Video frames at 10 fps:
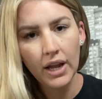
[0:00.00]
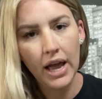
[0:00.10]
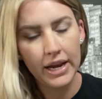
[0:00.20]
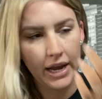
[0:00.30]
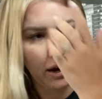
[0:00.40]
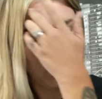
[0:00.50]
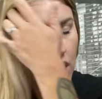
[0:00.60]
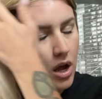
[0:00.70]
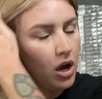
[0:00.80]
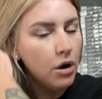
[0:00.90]
Anyhow,
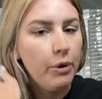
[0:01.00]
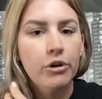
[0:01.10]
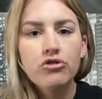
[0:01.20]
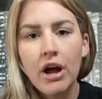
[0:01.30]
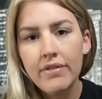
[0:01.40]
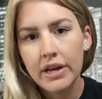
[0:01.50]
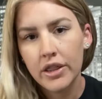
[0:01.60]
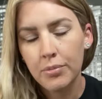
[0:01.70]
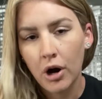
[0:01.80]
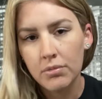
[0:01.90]
we were driving in the
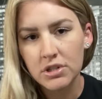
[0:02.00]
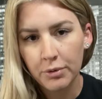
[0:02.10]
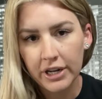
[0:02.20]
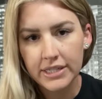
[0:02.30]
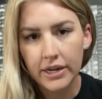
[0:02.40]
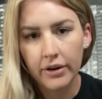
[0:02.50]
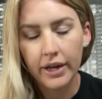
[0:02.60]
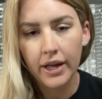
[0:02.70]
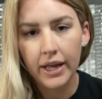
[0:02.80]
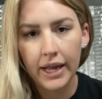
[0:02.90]
Palm Springs
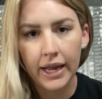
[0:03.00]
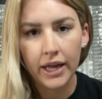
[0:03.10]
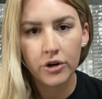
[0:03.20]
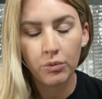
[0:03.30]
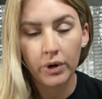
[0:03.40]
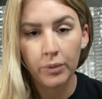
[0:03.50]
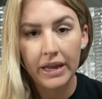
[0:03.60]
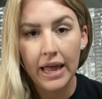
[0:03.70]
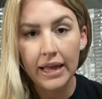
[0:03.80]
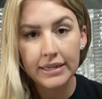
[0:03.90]
area, and when we
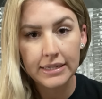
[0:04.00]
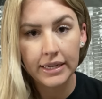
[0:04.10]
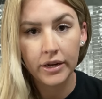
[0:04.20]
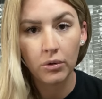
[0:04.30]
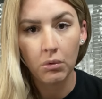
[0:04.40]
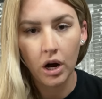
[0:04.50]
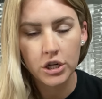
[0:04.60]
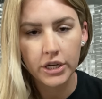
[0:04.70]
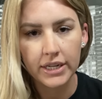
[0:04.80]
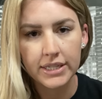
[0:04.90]
exited
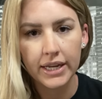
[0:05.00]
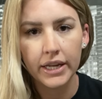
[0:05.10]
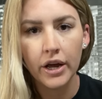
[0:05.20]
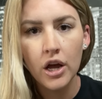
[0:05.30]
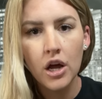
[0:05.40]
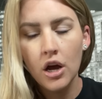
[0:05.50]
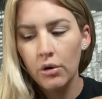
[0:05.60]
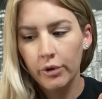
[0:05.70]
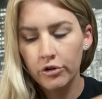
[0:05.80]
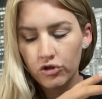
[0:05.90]
Washington,
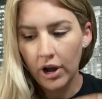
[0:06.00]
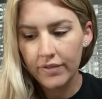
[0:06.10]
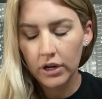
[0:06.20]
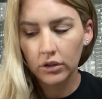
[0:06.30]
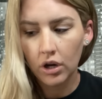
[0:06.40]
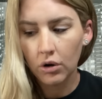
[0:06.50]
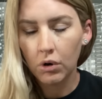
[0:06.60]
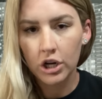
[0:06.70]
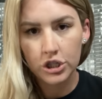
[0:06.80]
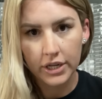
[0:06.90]
we were driving along
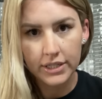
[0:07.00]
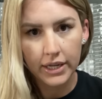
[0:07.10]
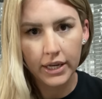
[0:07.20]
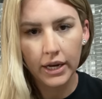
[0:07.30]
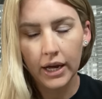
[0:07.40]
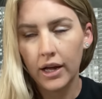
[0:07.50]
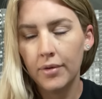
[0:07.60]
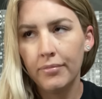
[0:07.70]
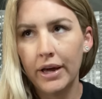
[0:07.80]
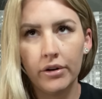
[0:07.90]
Washington,
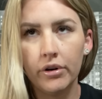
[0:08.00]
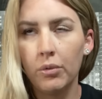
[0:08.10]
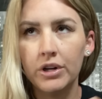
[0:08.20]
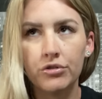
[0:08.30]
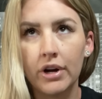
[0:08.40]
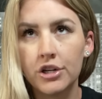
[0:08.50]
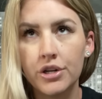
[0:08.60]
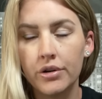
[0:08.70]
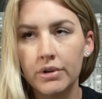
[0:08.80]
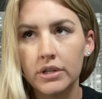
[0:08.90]
I don't know what direction
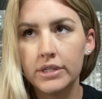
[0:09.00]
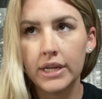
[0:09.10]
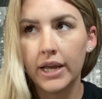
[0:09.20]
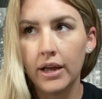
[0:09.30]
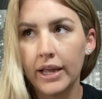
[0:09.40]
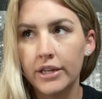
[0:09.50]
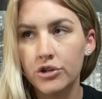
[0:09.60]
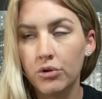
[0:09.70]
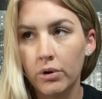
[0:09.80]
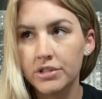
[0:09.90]
you would say,
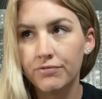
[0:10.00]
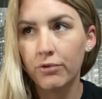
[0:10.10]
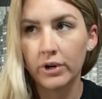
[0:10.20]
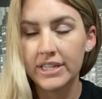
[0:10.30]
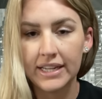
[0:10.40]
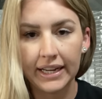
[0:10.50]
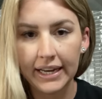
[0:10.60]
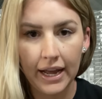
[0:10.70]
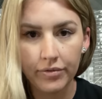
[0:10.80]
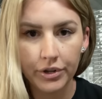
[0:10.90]
towards 42nd
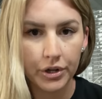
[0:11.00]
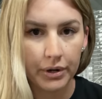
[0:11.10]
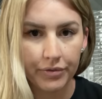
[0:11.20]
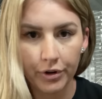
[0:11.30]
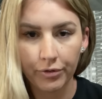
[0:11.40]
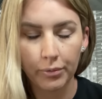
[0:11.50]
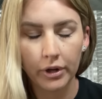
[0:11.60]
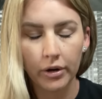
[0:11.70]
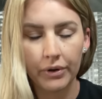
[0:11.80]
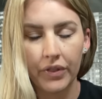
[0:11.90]
Avenue, if you're
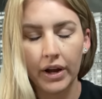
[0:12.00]
familiar with the